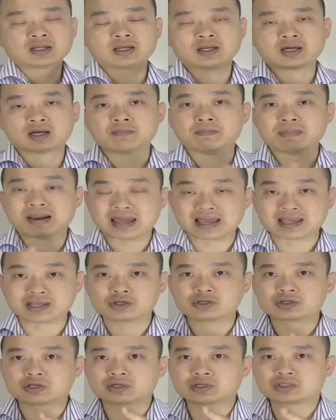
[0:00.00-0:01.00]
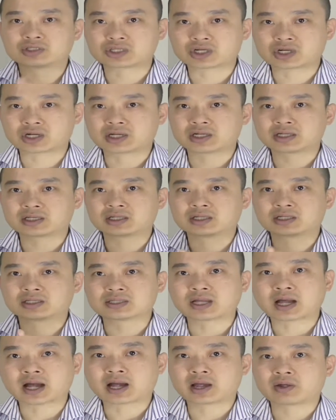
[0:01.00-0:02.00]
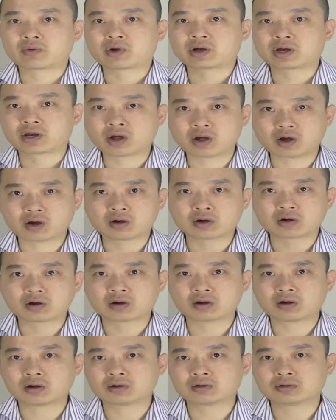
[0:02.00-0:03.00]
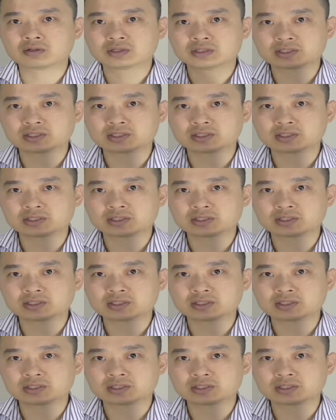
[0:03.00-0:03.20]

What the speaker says: in Malaysia, China, Taiwan, Hong Kong,